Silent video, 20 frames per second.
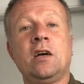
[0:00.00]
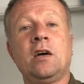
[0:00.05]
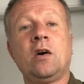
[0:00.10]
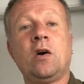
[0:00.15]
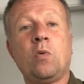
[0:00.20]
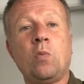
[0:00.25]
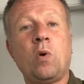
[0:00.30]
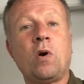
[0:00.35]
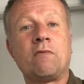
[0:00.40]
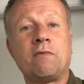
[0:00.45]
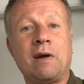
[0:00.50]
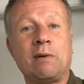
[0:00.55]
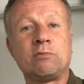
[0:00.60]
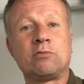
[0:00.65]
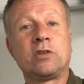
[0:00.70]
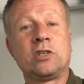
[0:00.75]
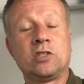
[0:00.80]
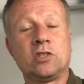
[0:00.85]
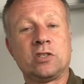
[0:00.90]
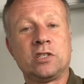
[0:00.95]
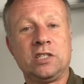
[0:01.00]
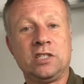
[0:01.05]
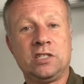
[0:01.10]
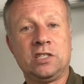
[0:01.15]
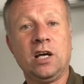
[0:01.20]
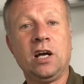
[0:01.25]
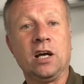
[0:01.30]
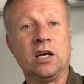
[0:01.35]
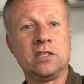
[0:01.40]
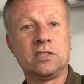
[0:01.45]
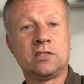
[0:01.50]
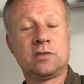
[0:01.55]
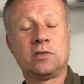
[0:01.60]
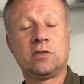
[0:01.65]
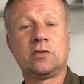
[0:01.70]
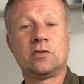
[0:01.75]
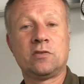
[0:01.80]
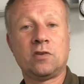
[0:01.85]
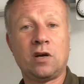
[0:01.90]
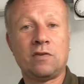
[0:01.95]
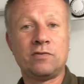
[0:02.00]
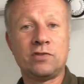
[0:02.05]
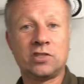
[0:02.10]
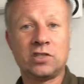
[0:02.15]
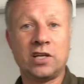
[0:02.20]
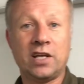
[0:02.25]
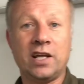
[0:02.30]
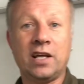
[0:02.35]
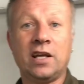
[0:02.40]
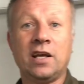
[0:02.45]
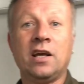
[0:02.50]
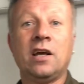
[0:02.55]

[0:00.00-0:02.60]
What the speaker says: what Raptor Exotic does, because obviously